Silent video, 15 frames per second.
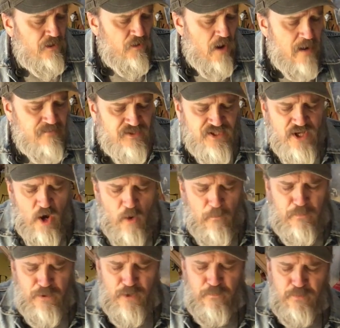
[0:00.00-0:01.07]
you I'm so
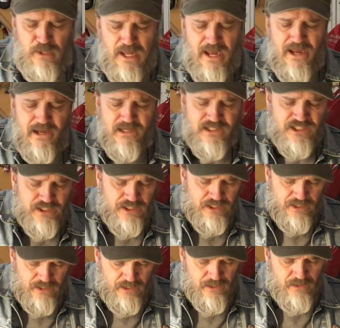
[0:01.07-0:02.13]
perplexed.
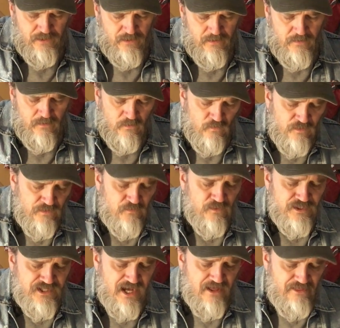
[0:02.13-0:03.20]
What
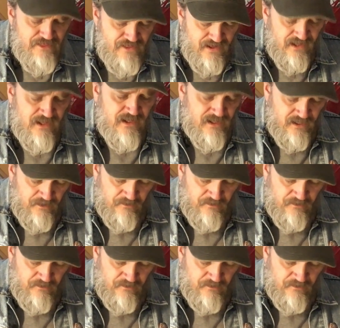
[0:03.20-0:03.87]
was I thinking?